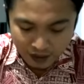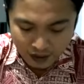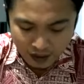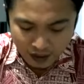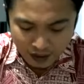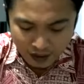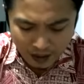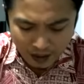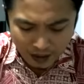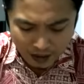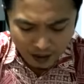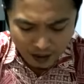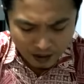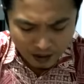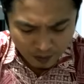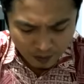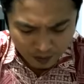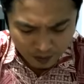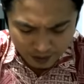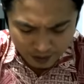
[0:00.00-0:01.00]

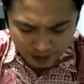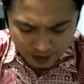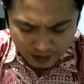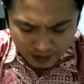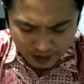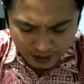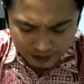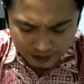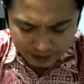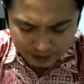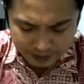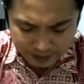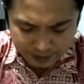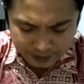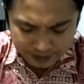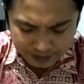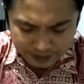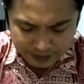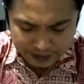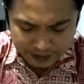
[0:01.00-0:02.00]
we'll try
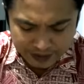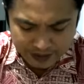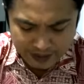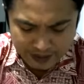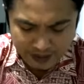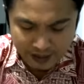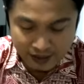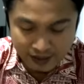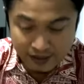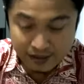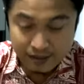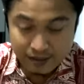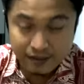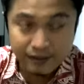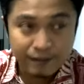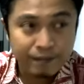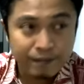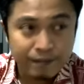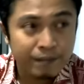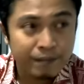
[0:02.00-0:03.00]
to discuss
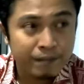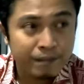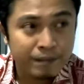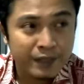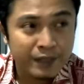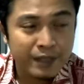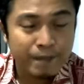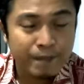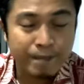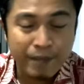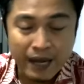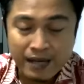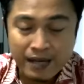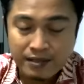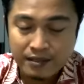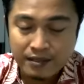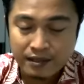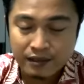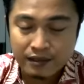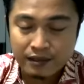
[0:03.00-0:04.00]
the
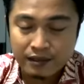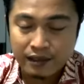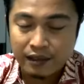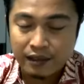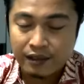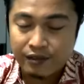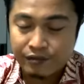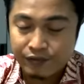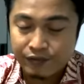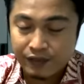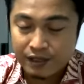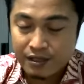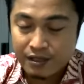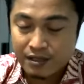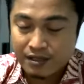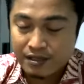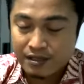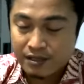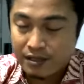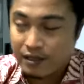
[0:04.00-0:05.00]
basic thing
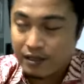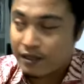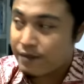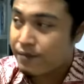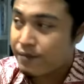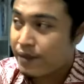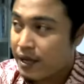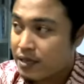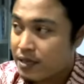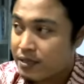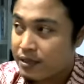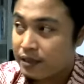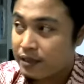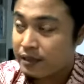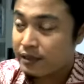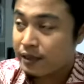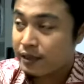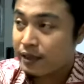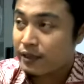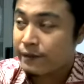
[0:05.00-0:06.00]
first. Yeah, the basic
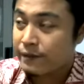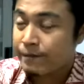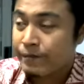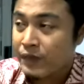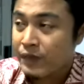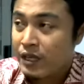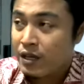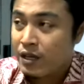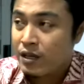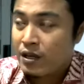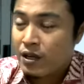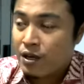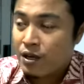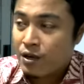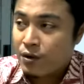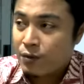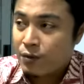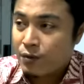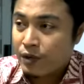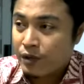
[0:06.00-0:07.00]
thing
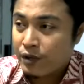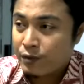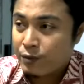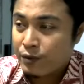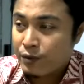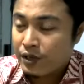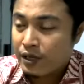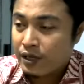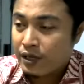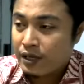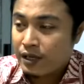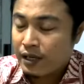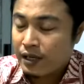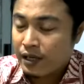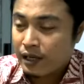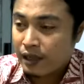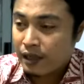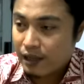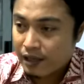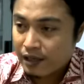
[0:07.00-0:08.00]
when we
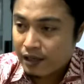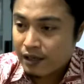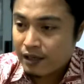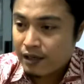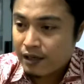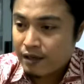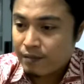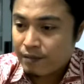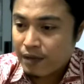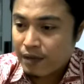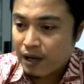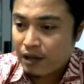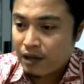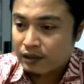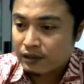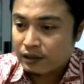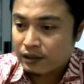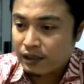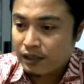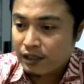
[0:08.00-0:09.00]
learn about
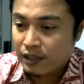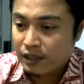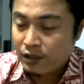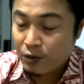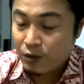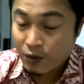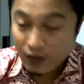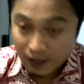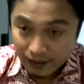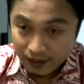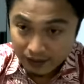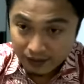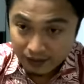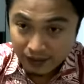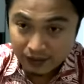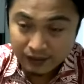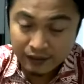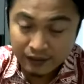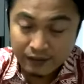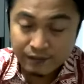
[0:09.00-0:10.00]

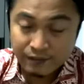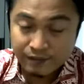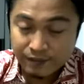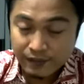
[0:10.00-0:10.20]
qualitative